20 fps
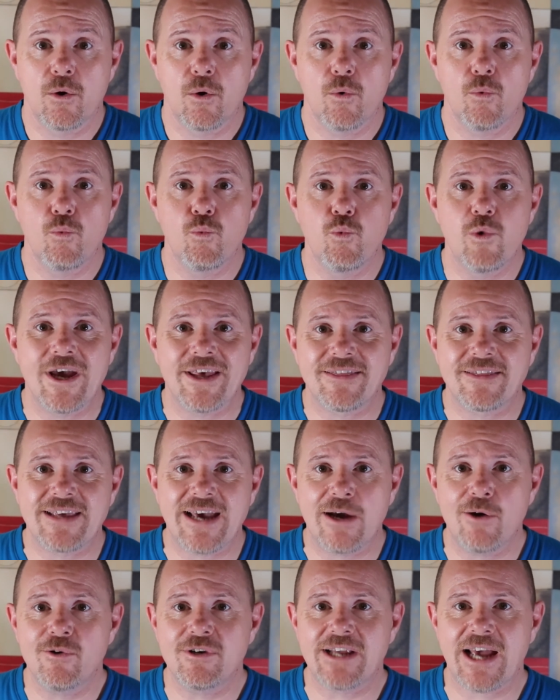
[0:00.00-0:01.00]

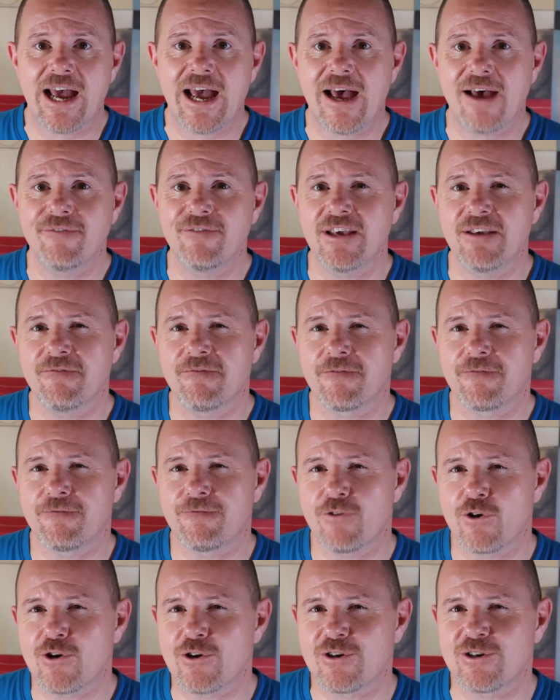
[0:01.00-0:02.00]
without having
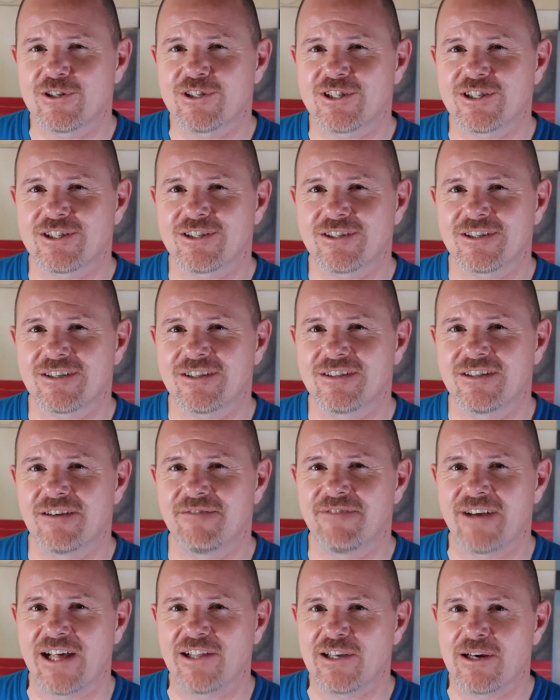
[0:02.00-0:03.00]
first
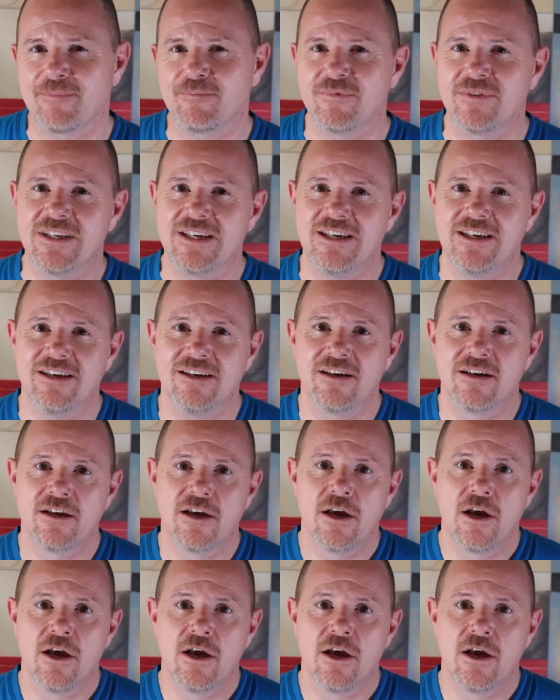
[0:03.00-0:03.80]
developed the